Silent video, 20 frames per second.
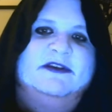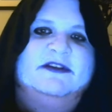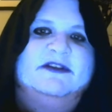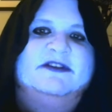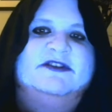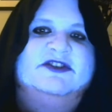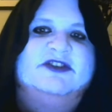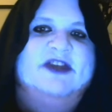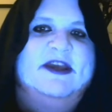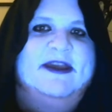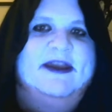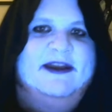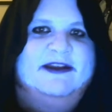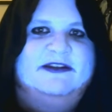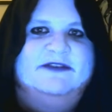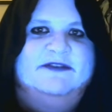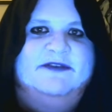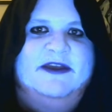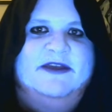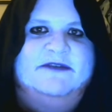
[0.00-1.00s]
J
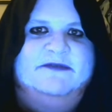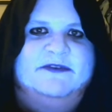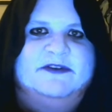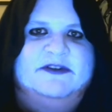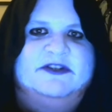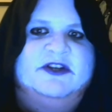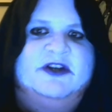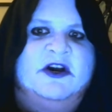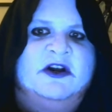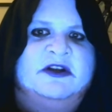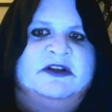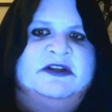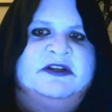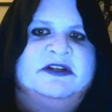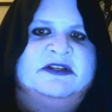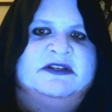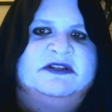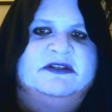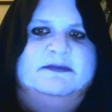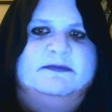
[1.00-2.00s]
activate for
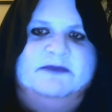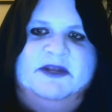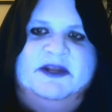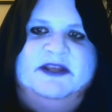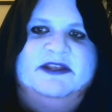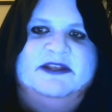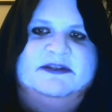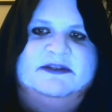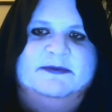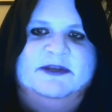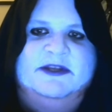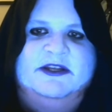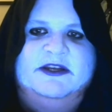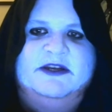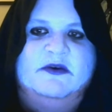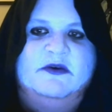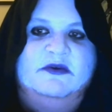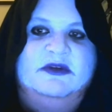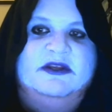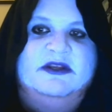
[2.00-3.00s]
darkness. Play this ability
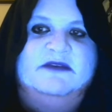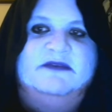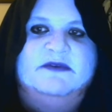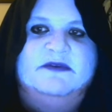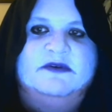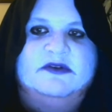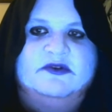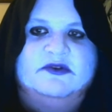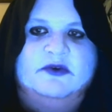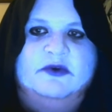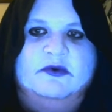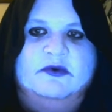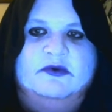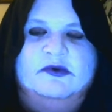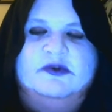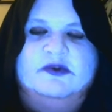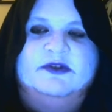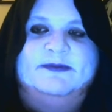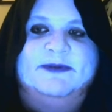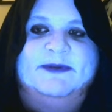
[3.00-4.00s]
only if you control
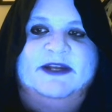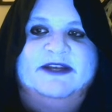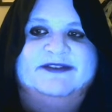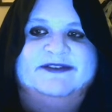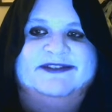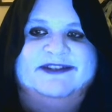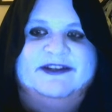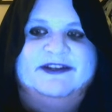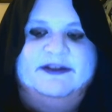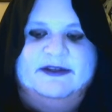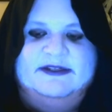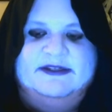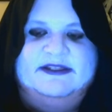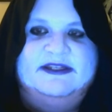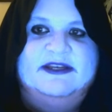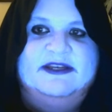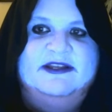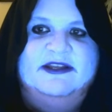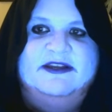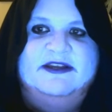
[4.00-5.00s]
Grus Ballesta, the
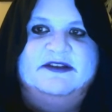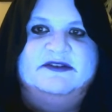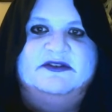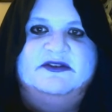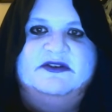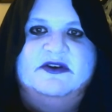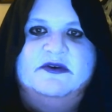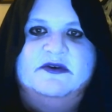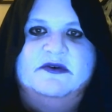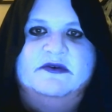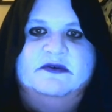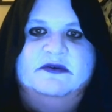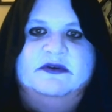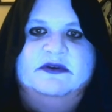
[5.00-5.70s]
Sealing Stone.